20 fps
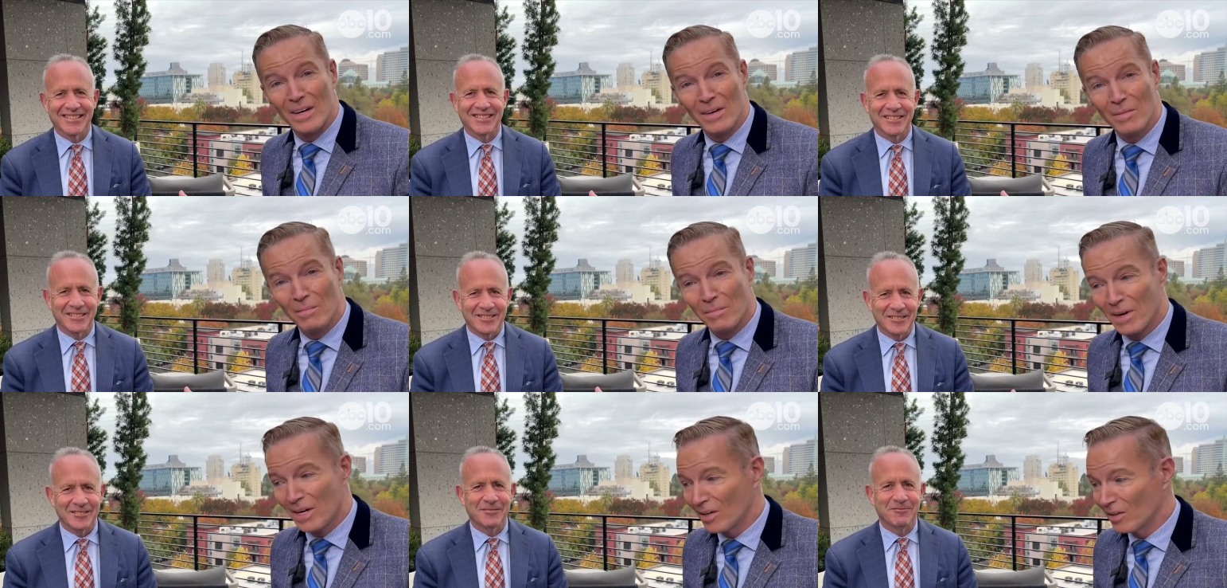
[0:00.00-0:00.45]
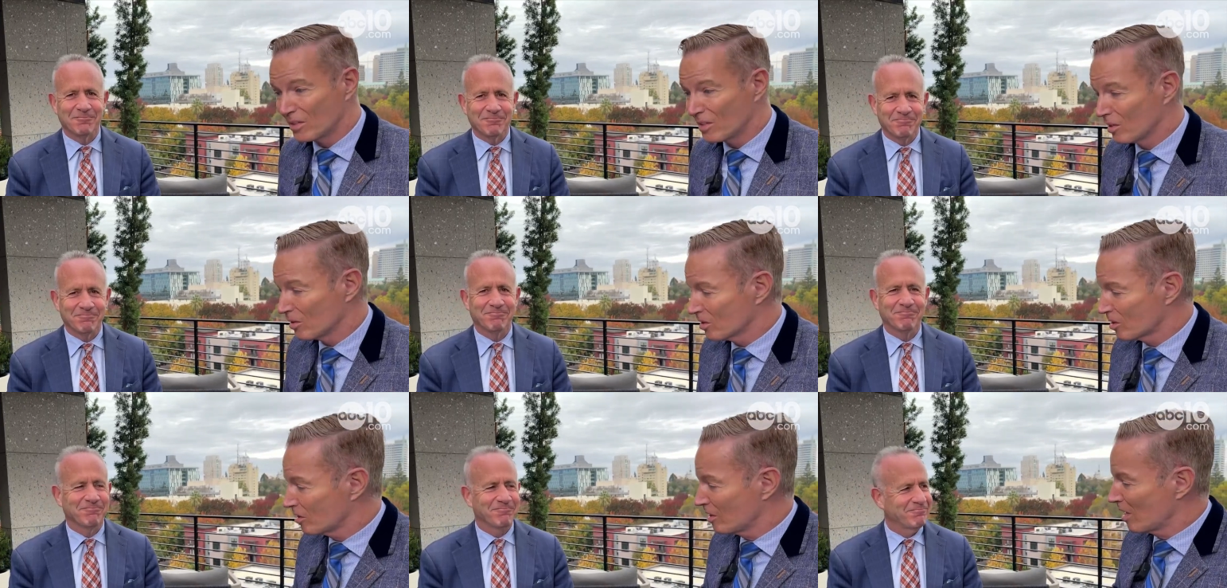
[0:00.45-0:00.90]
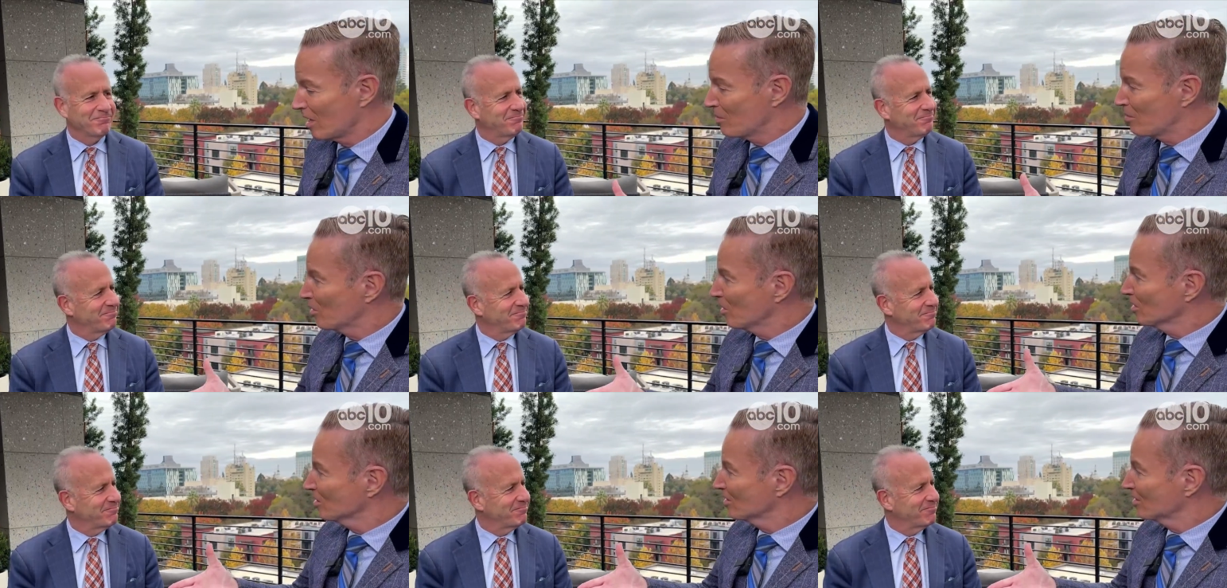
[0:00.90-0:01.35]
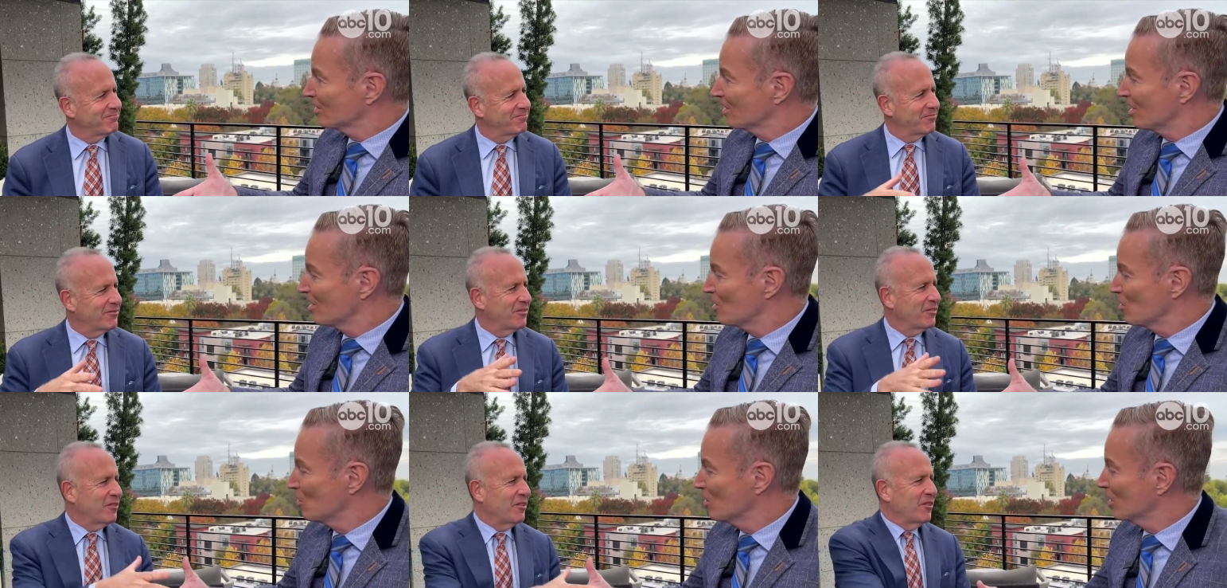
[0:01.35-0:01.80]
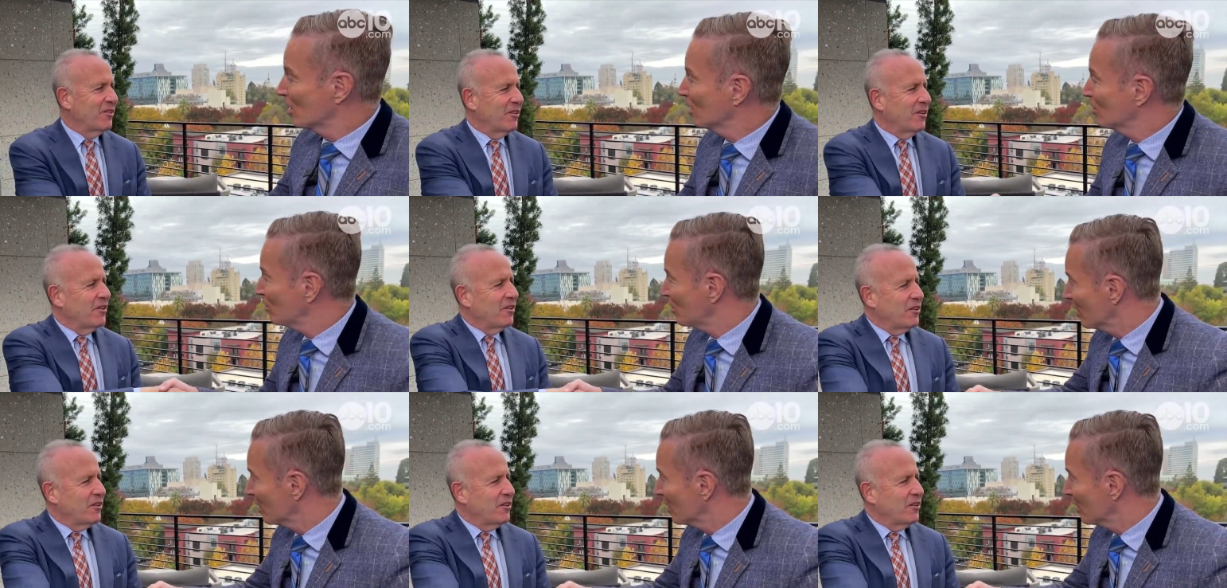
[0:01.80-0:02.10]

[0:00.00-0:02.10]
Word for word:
Speaker 1: Mayor Darrell Steinberg, thank you again for